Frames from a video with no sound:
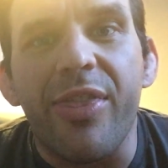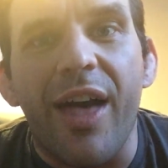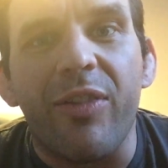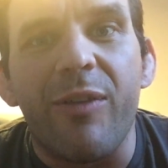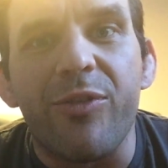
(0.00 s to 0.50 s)

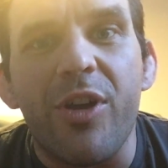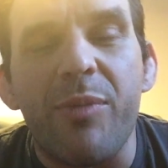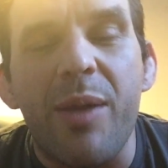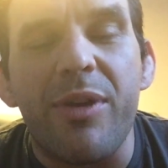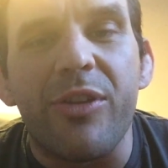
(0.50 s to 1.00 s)
That lymph node
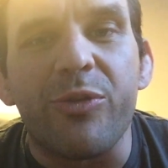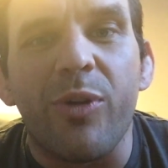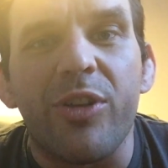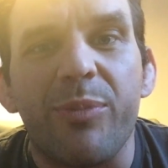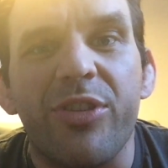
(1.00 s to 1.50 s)
maybe
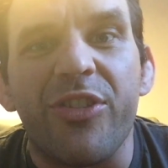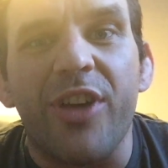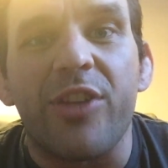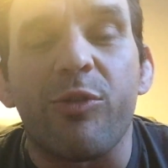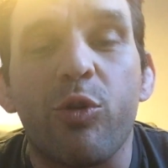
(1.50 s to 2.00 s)
swelled up to the
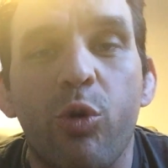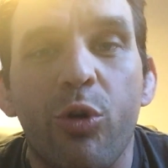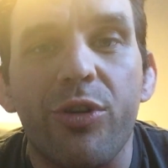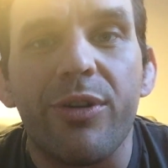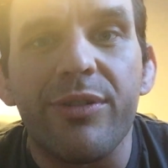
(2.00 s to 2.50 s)
size of a
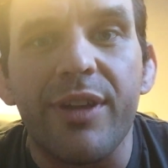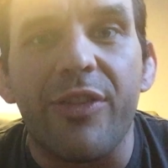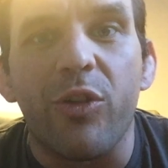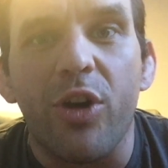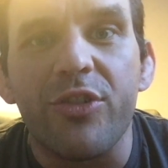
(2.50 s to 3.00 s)
quarter
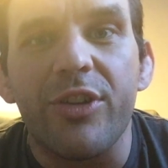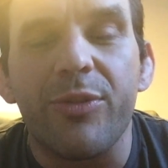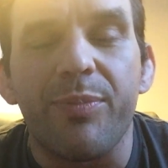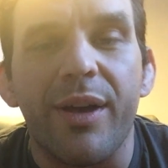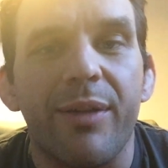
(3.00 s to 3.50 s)
at the
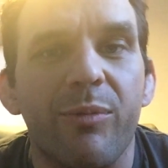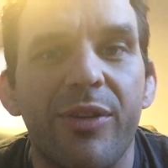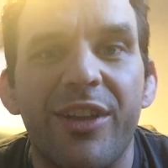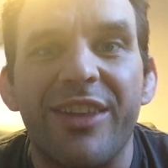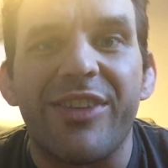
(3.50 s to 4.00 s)
largest, but
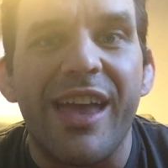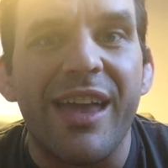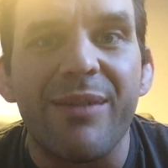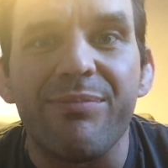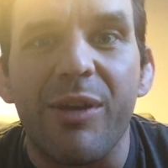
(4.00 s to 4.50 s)
within a
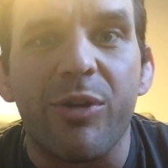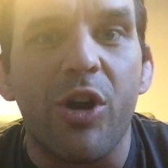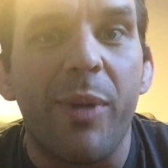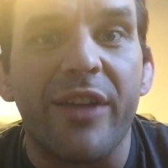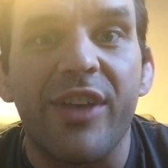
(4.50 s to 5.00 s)
day, it would
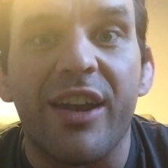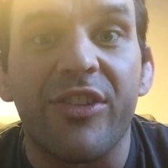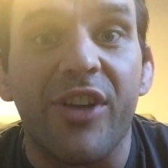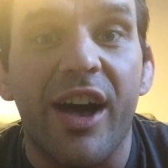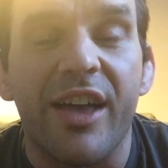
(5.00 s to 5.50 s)
go back down in
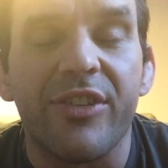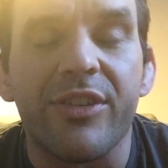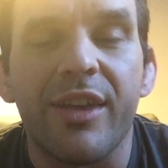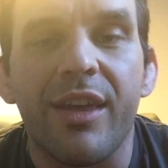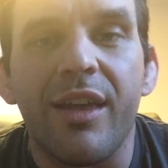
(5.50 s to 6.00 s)

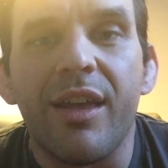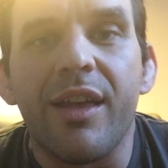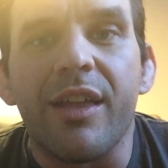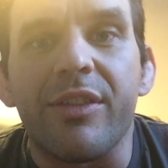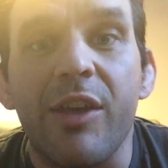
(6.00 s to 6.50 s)
size.
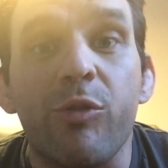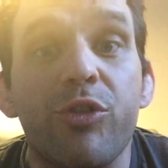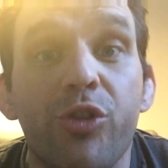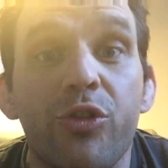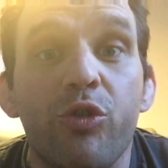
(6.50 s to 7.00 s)
Never
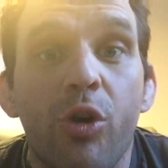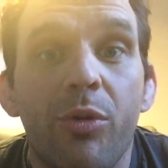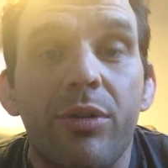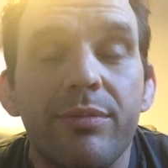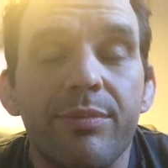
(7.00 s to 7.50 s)
returned to
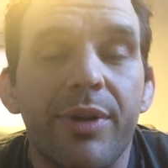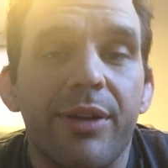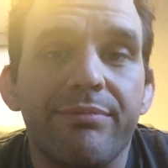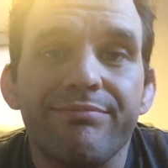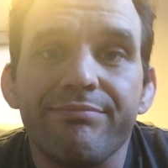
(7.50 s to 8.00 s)
normal,
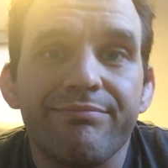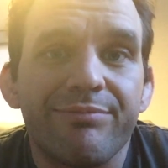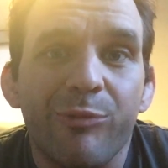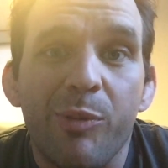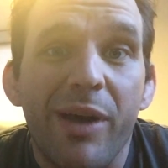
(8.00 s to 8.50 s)
but
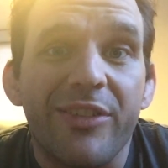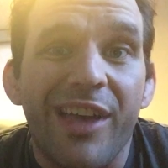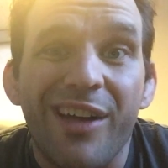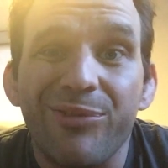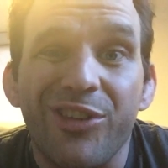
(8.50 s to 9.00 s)
went back
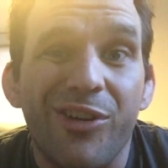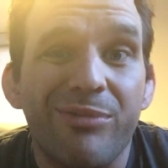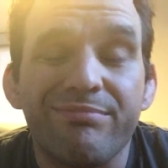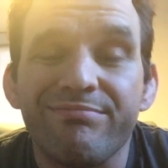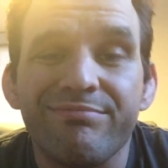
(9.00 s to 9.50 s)
down, so